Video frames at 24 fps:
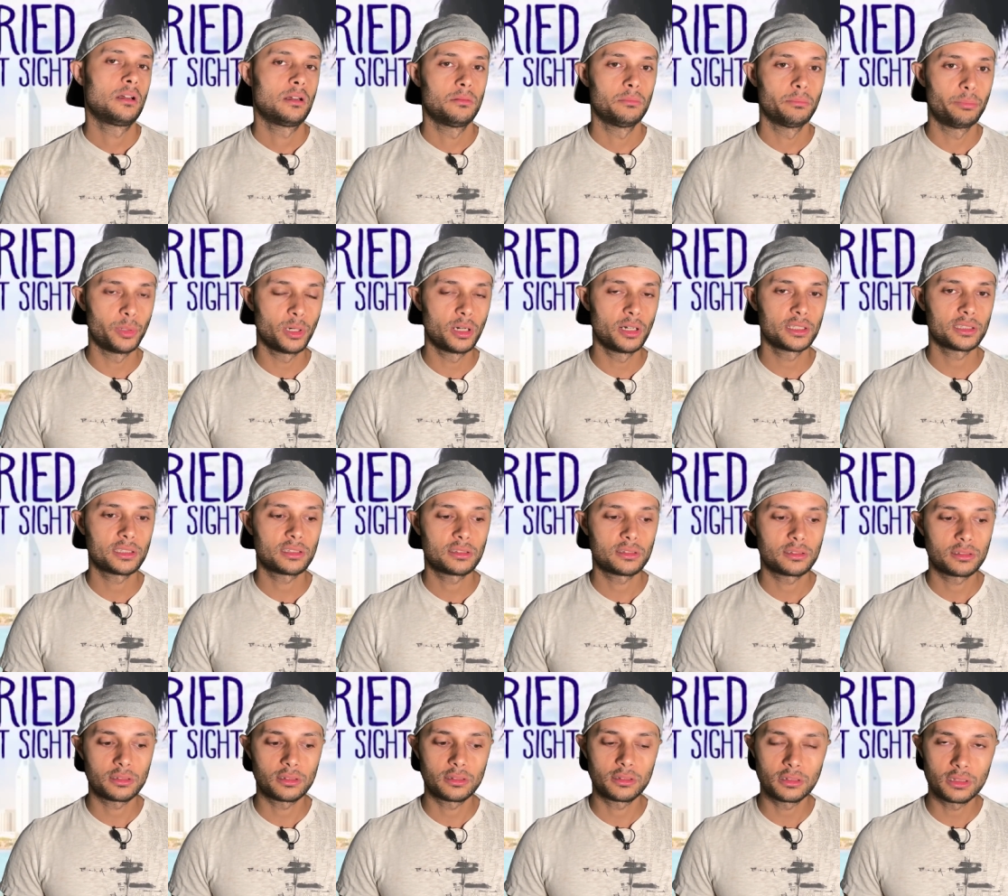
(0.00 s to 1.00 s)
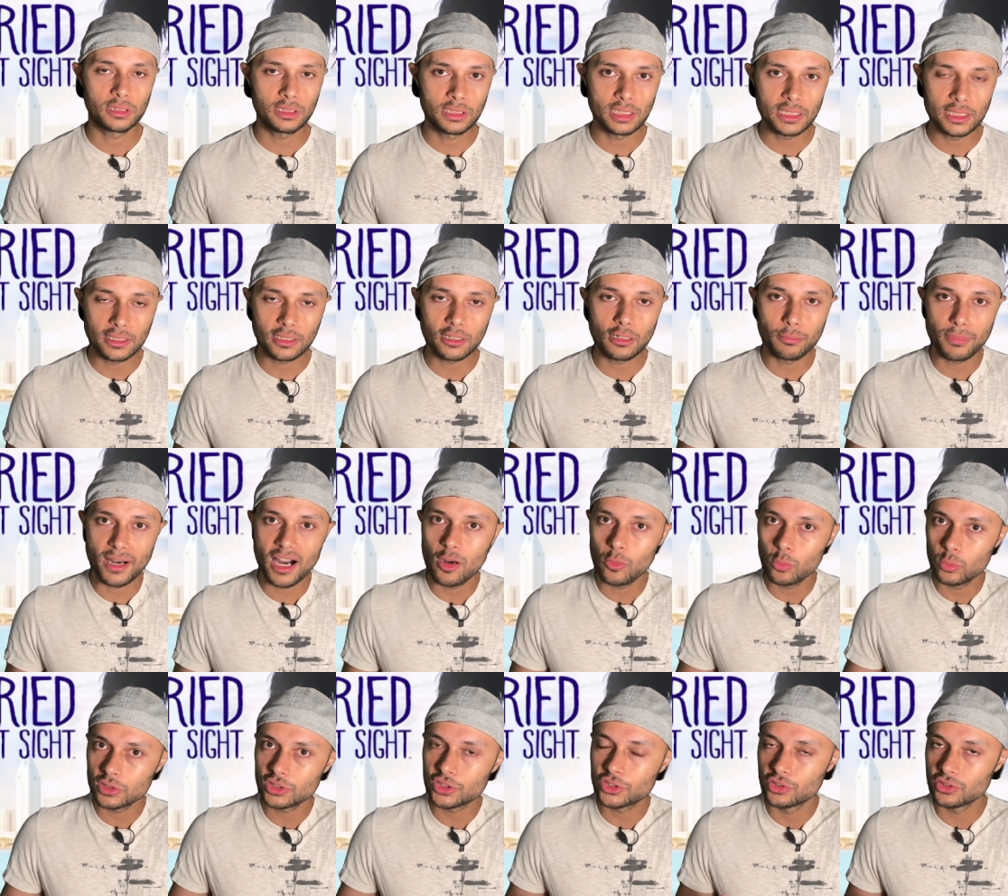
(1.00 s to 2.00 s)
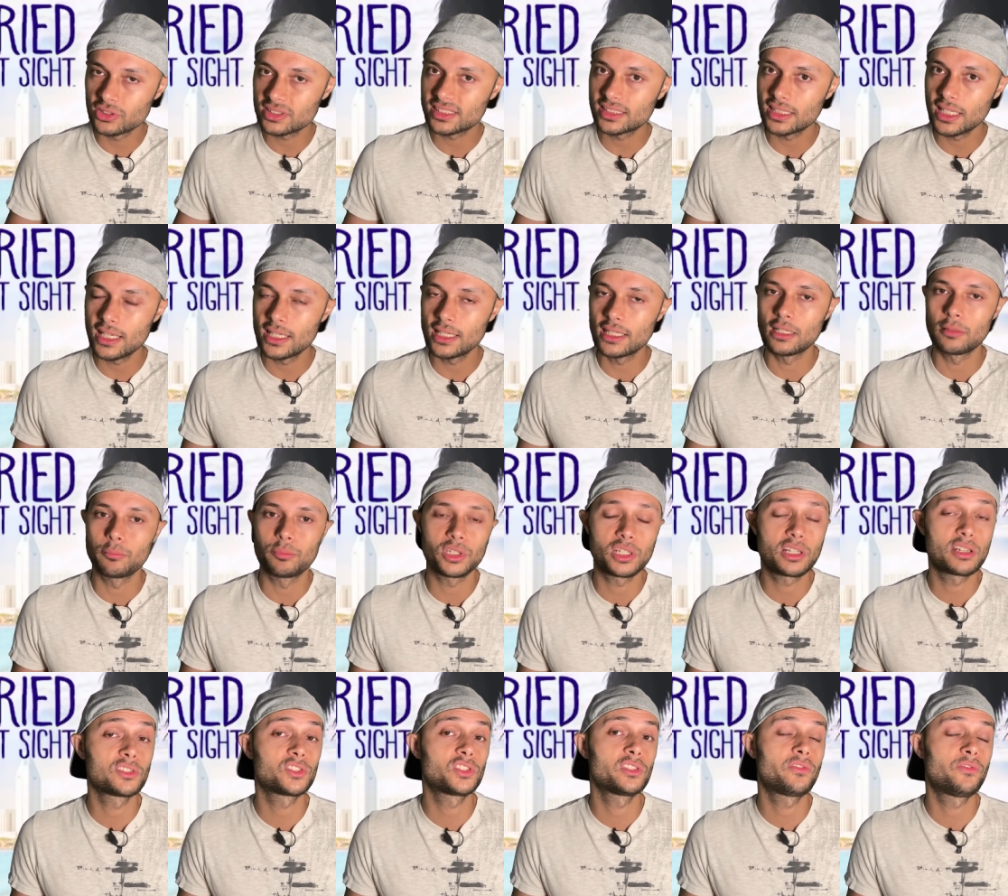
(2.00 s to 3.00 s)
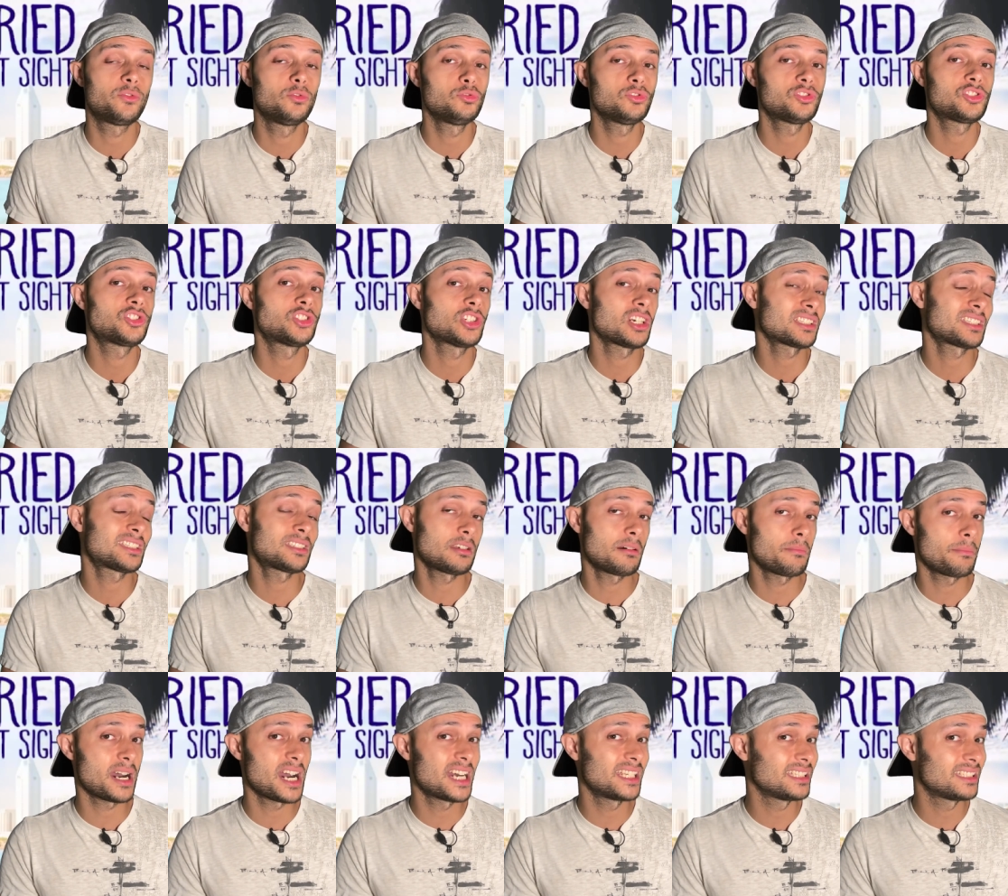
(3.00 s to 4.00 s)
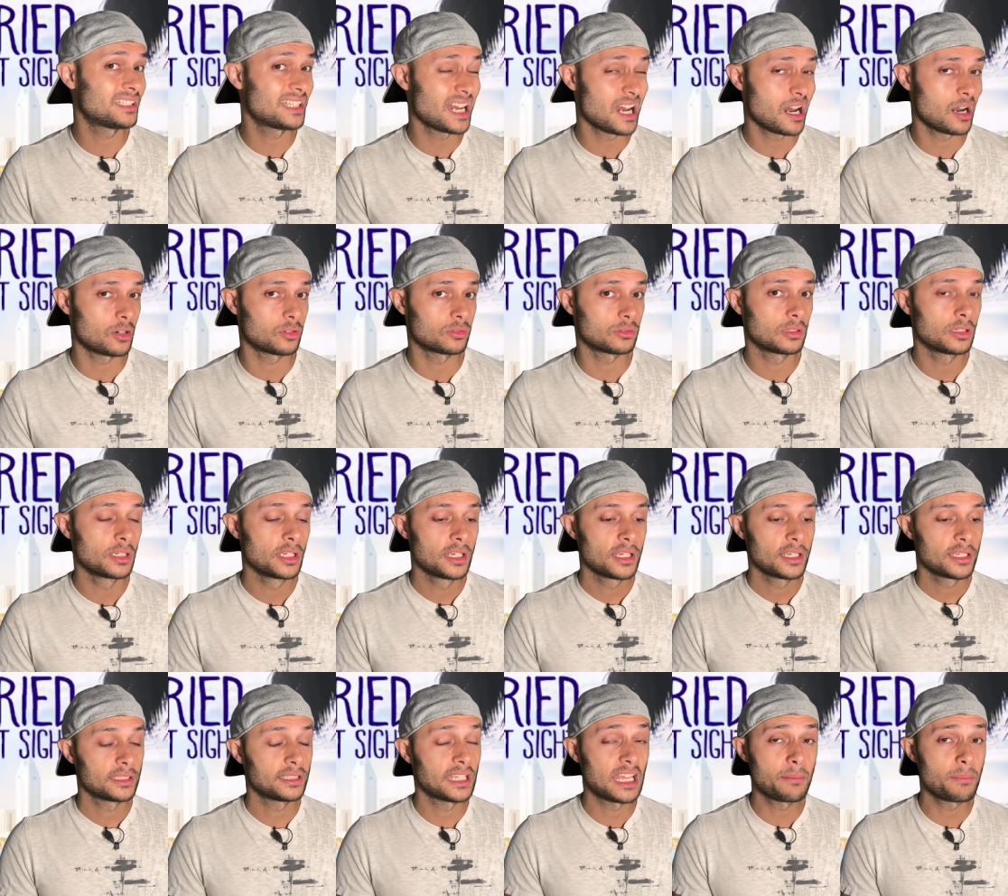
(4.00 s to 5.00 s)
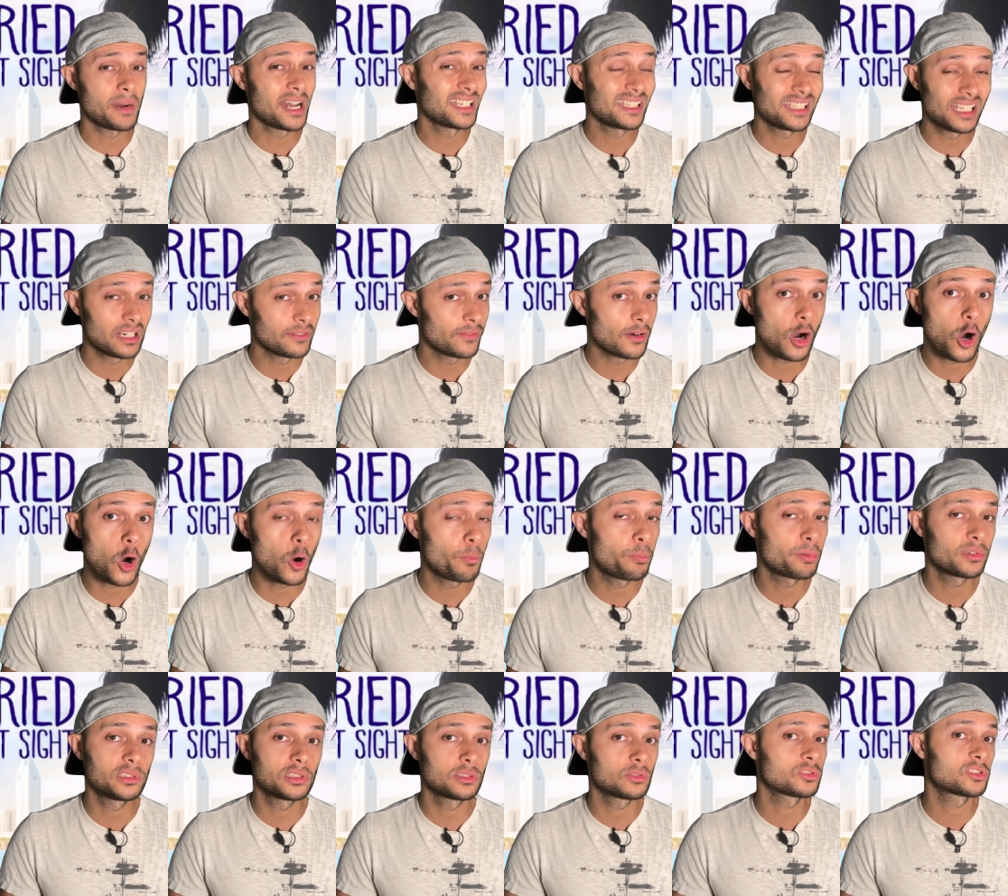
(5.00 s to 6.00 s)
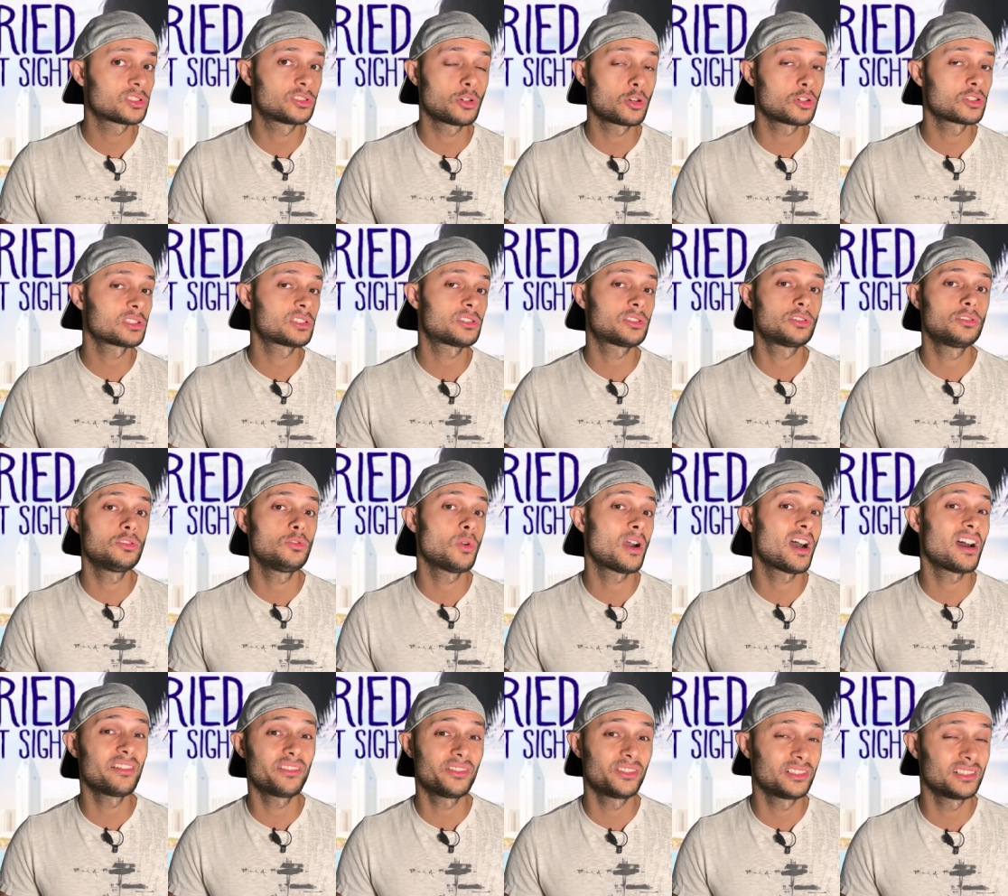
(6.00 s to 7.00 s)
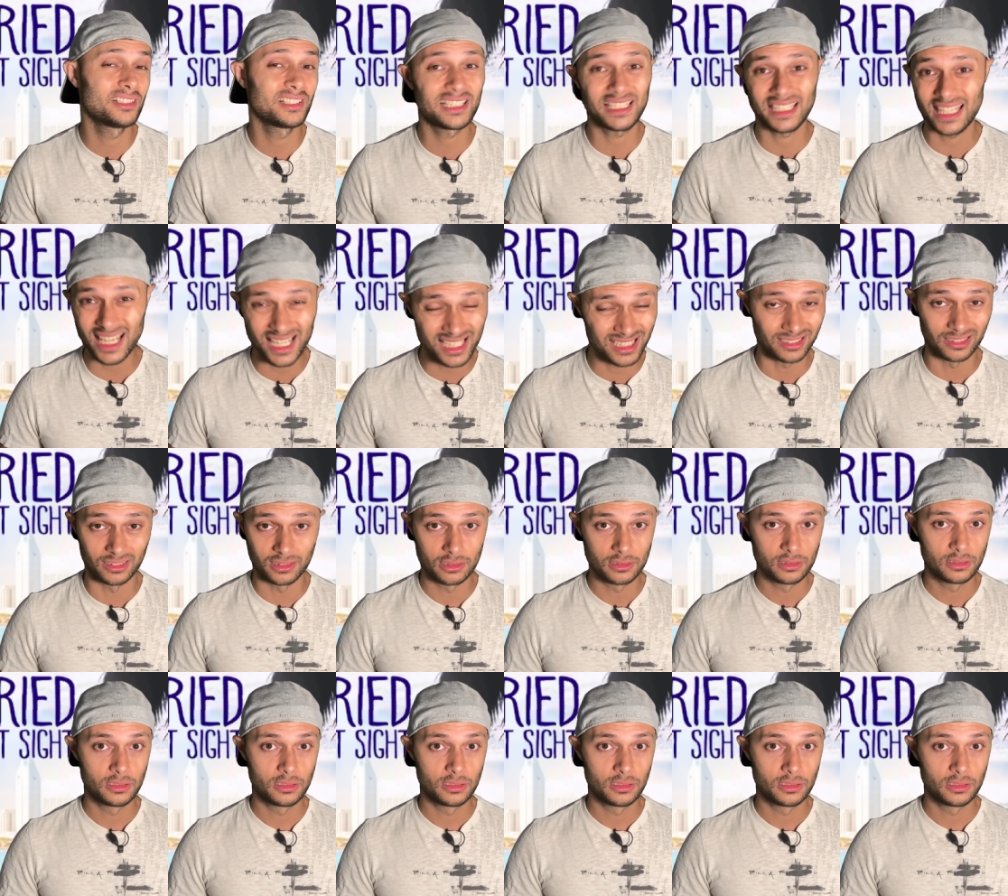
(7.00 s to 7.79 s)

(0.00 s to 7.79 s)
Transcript: But think about what you're saying, because if you shut somebody down, they might never open those doors to you ever again.